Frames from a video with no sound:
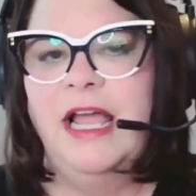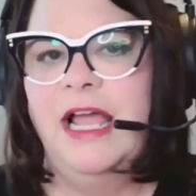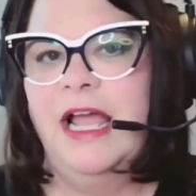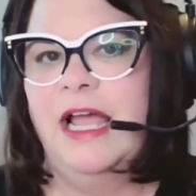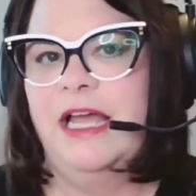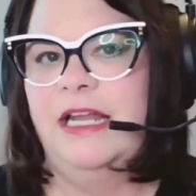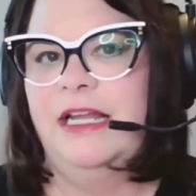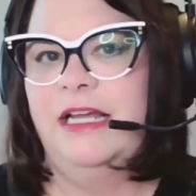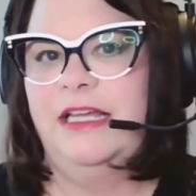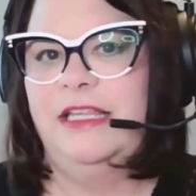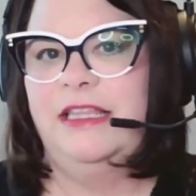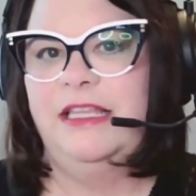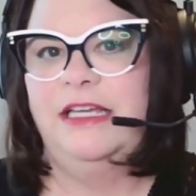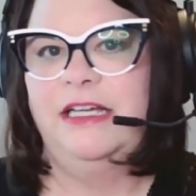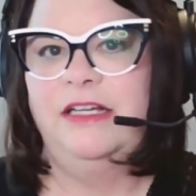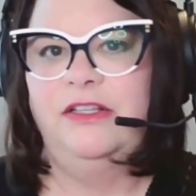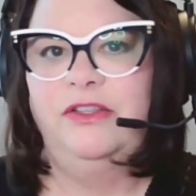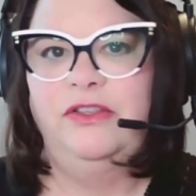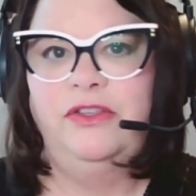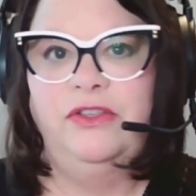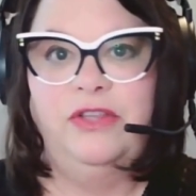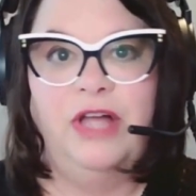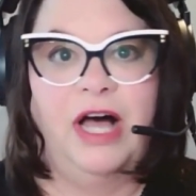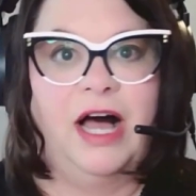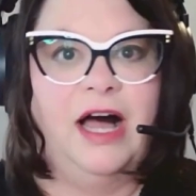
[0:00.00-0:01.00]
And I think a
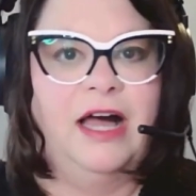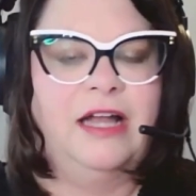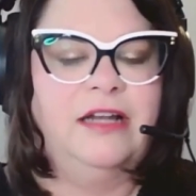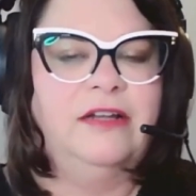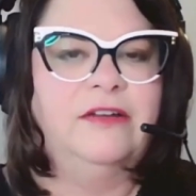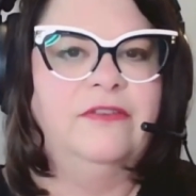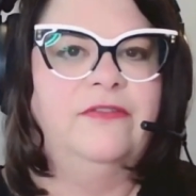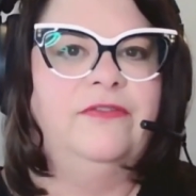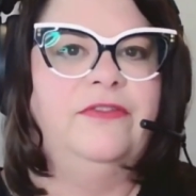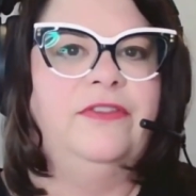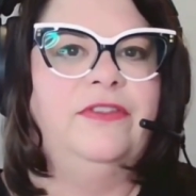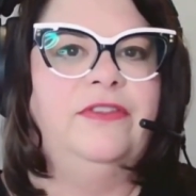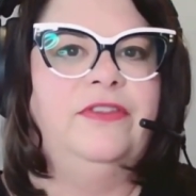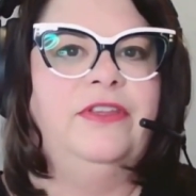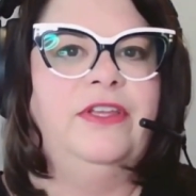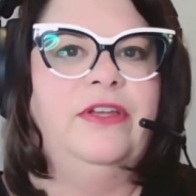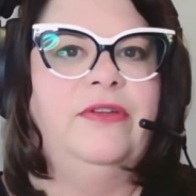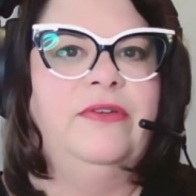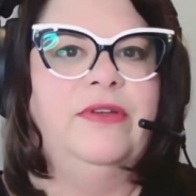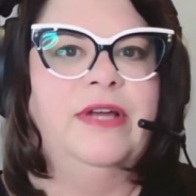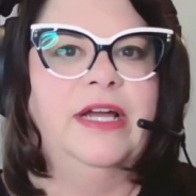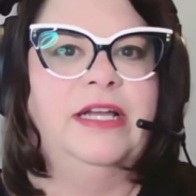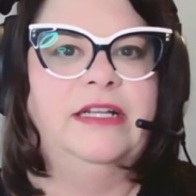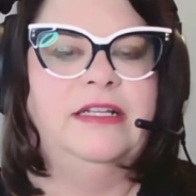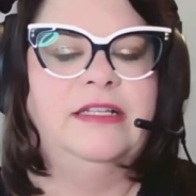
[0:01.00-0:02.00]
lot of the
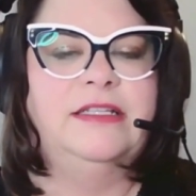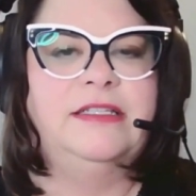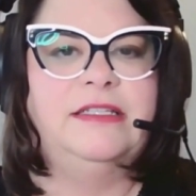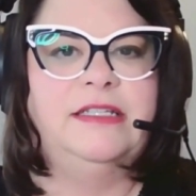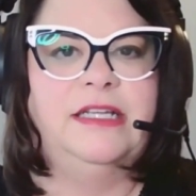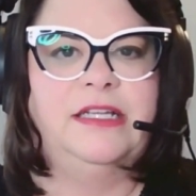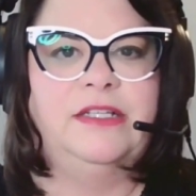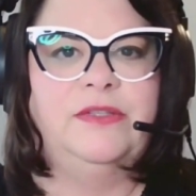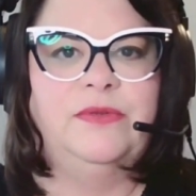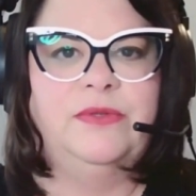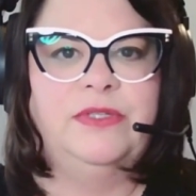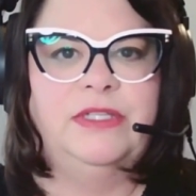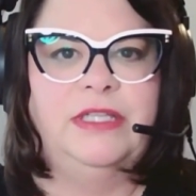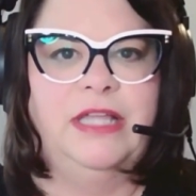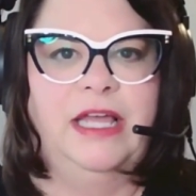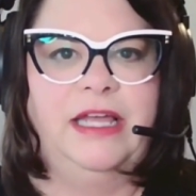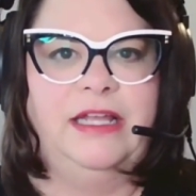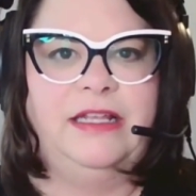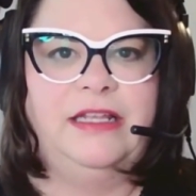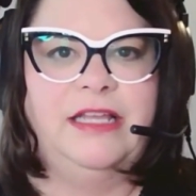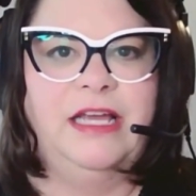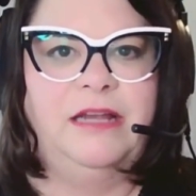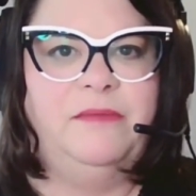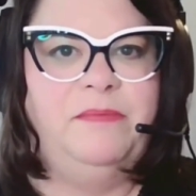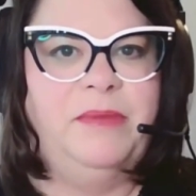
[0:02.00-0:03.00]
United States was
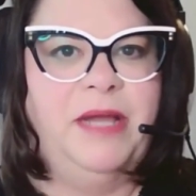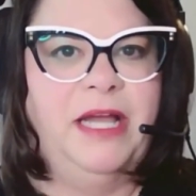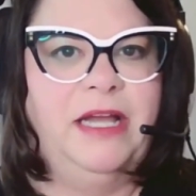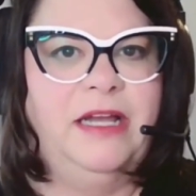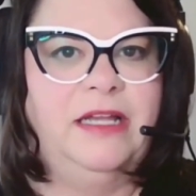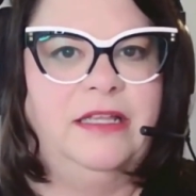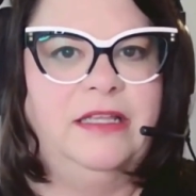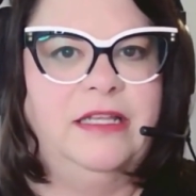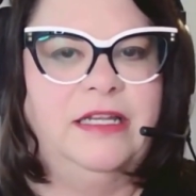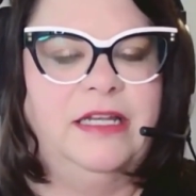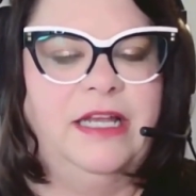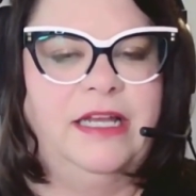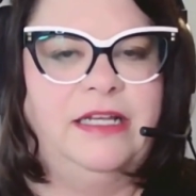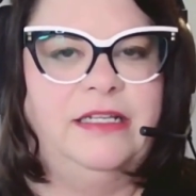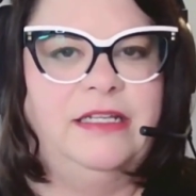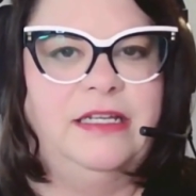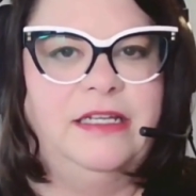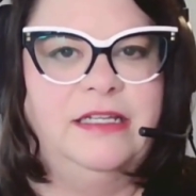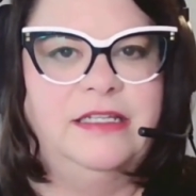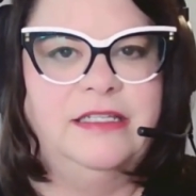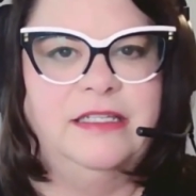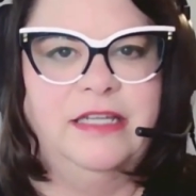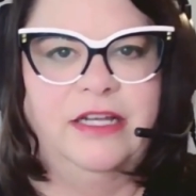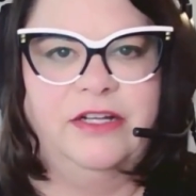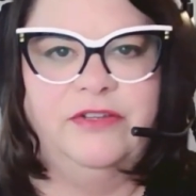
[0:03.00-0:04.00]
like that back in the
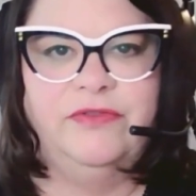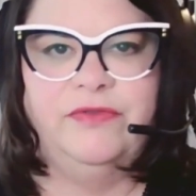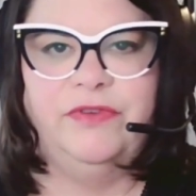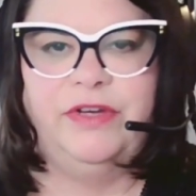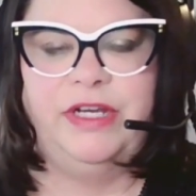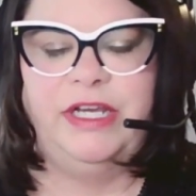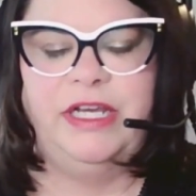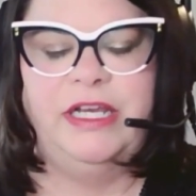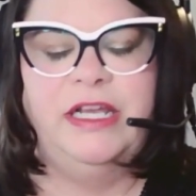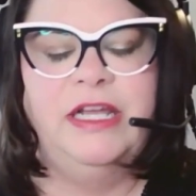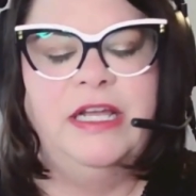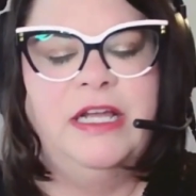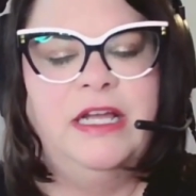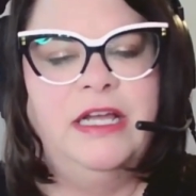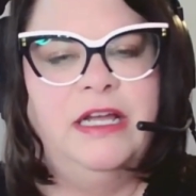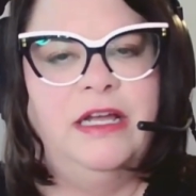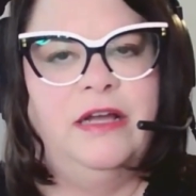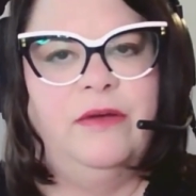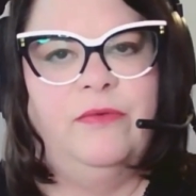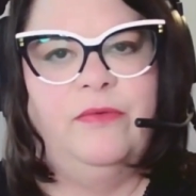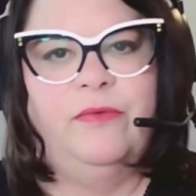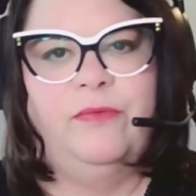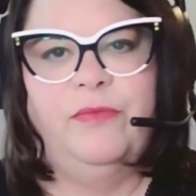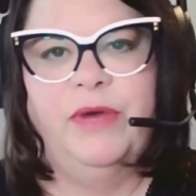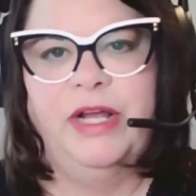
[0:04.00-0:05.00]
19th century,
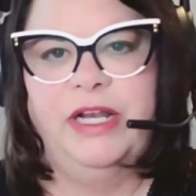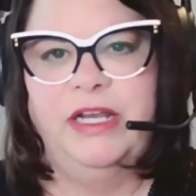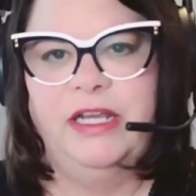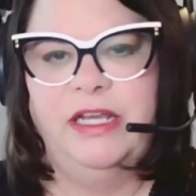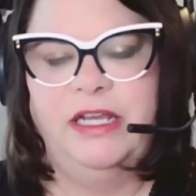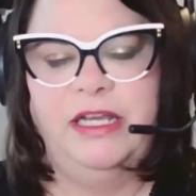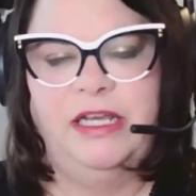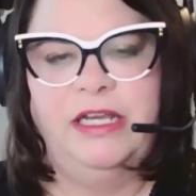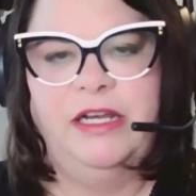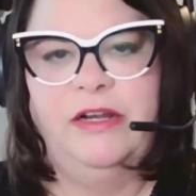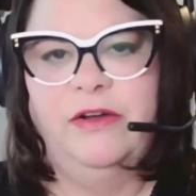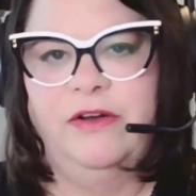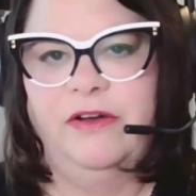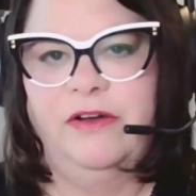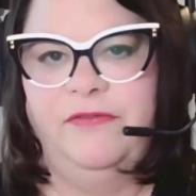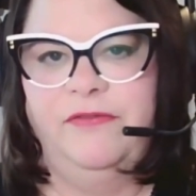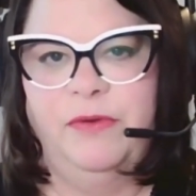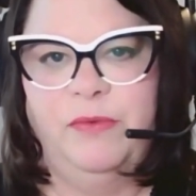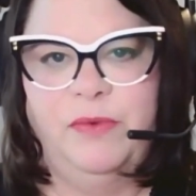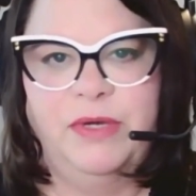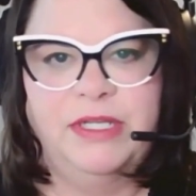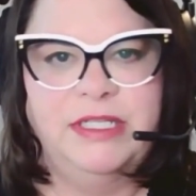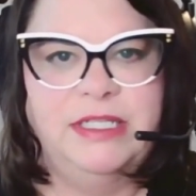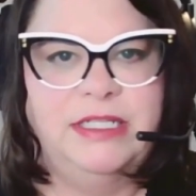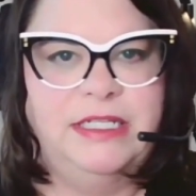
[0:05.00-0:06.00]
when if it
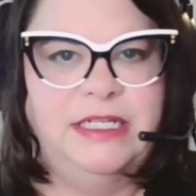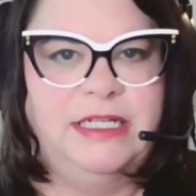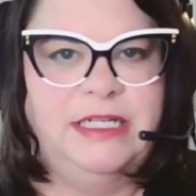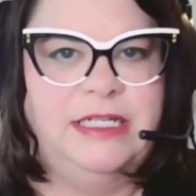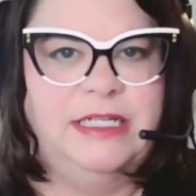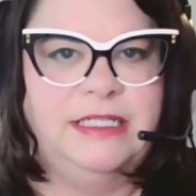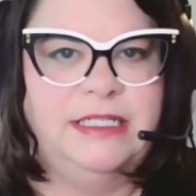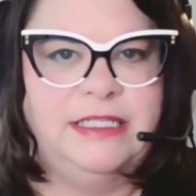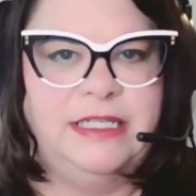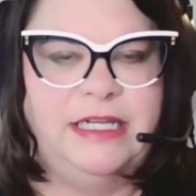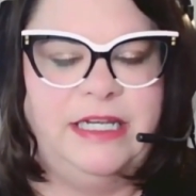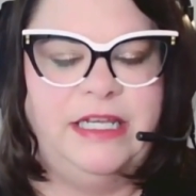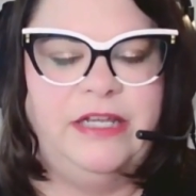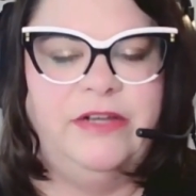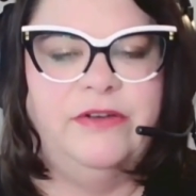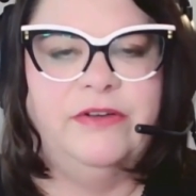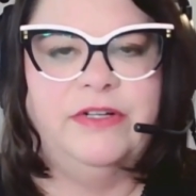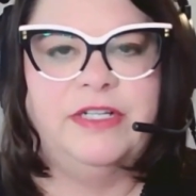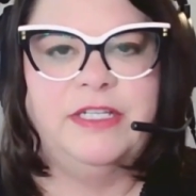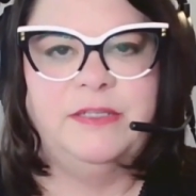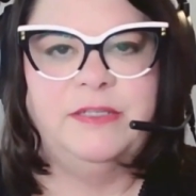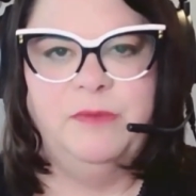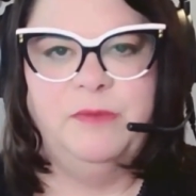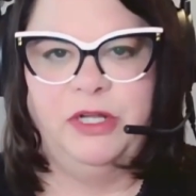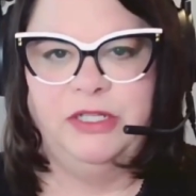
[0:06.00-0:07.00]
wasn't in a city or
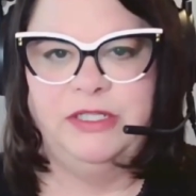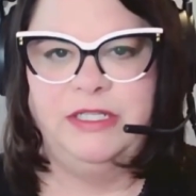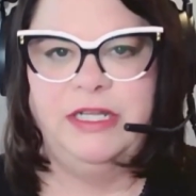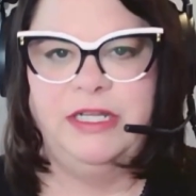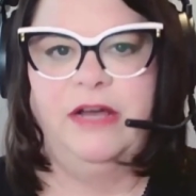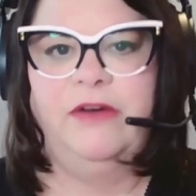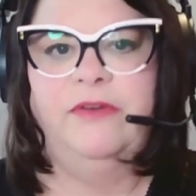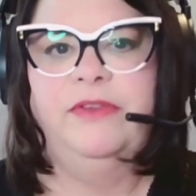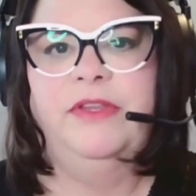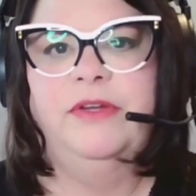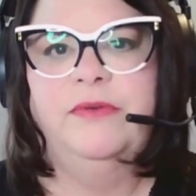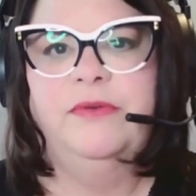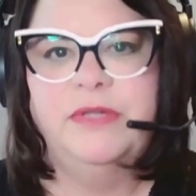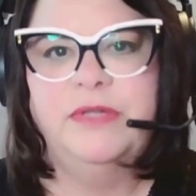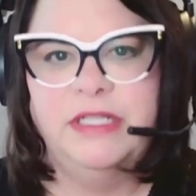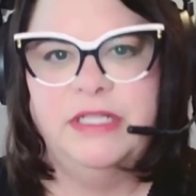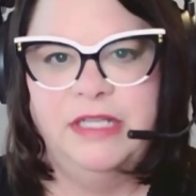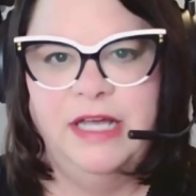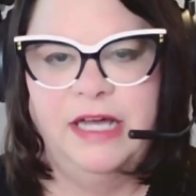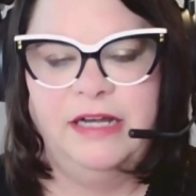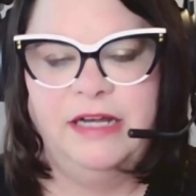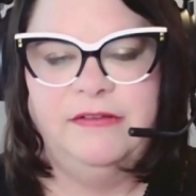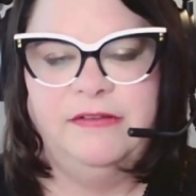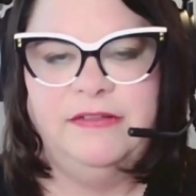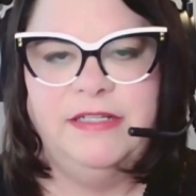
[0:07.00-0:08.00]
a small town, there was a
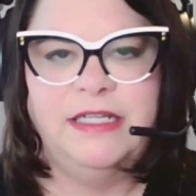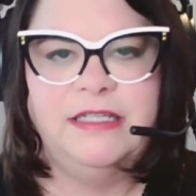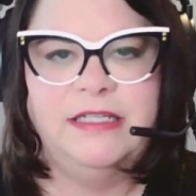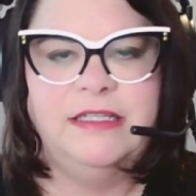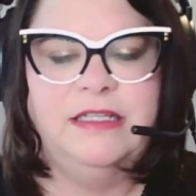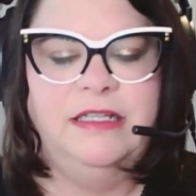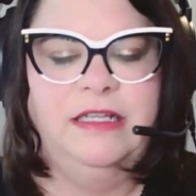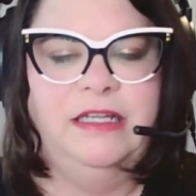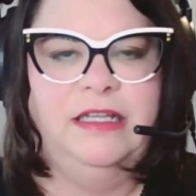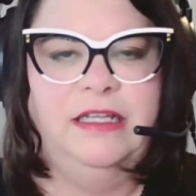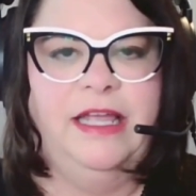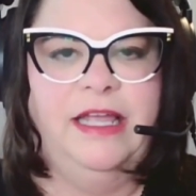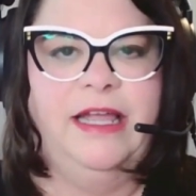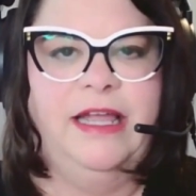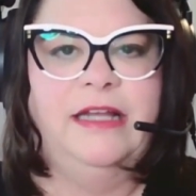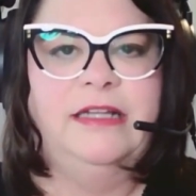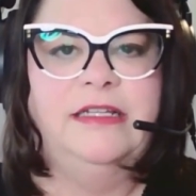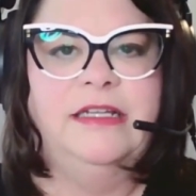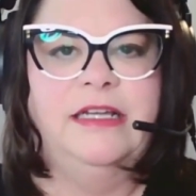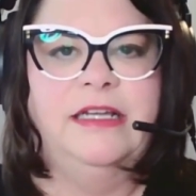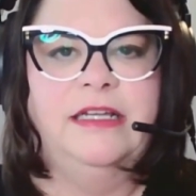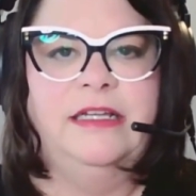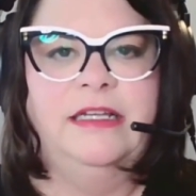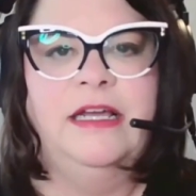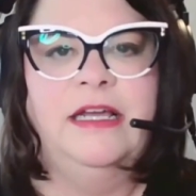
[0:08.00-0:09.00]
lot of desolate land,
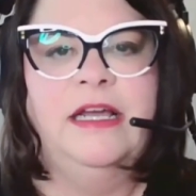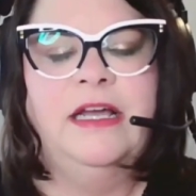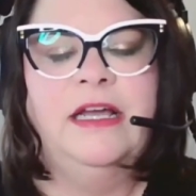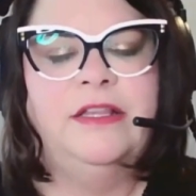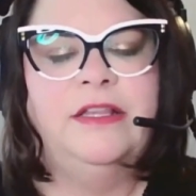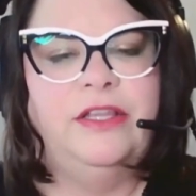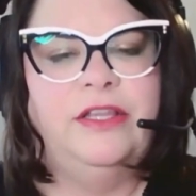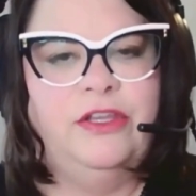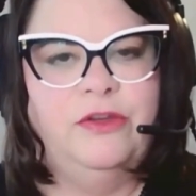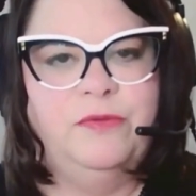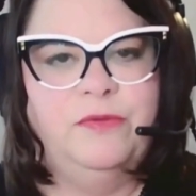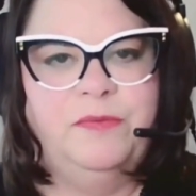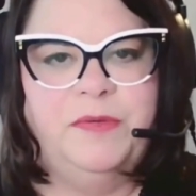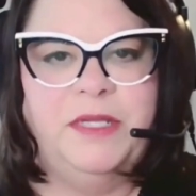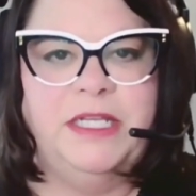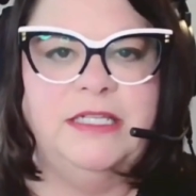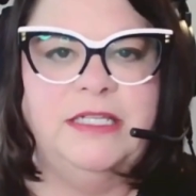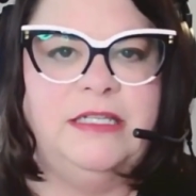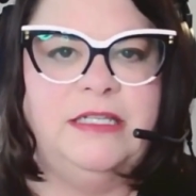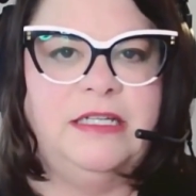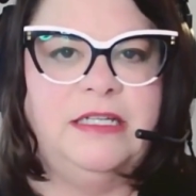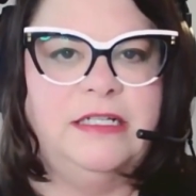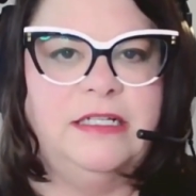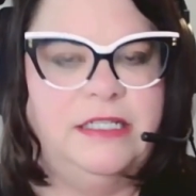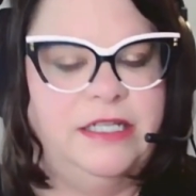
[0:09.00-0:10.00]
and the UP
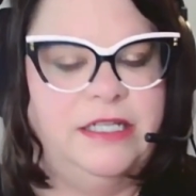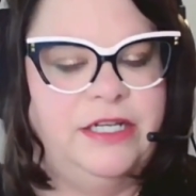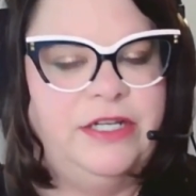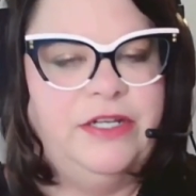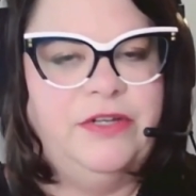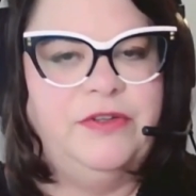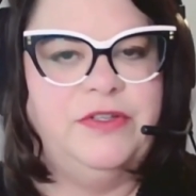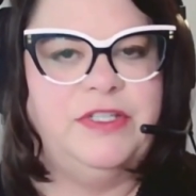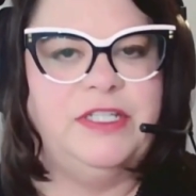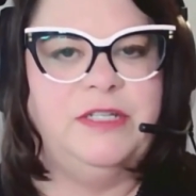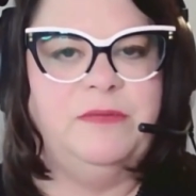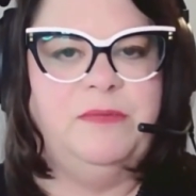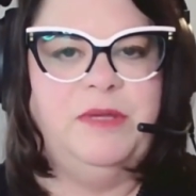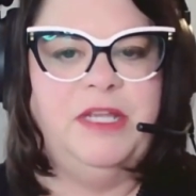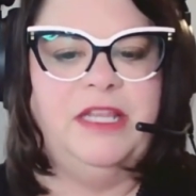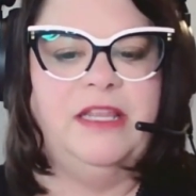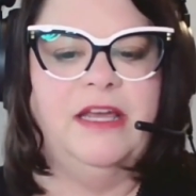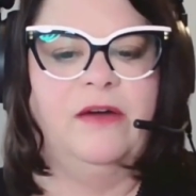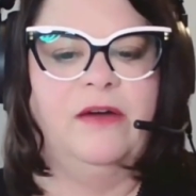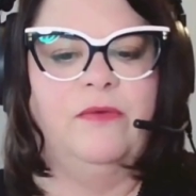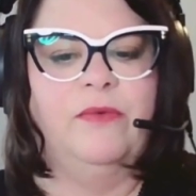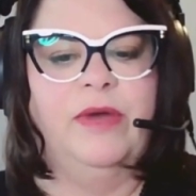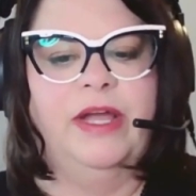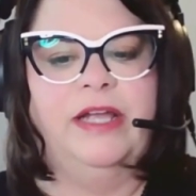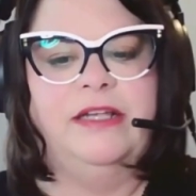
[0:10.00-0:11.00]
continues to be
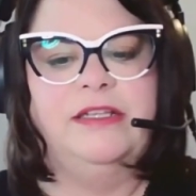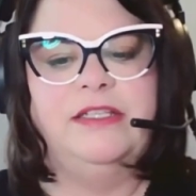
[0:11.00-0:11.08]
that way.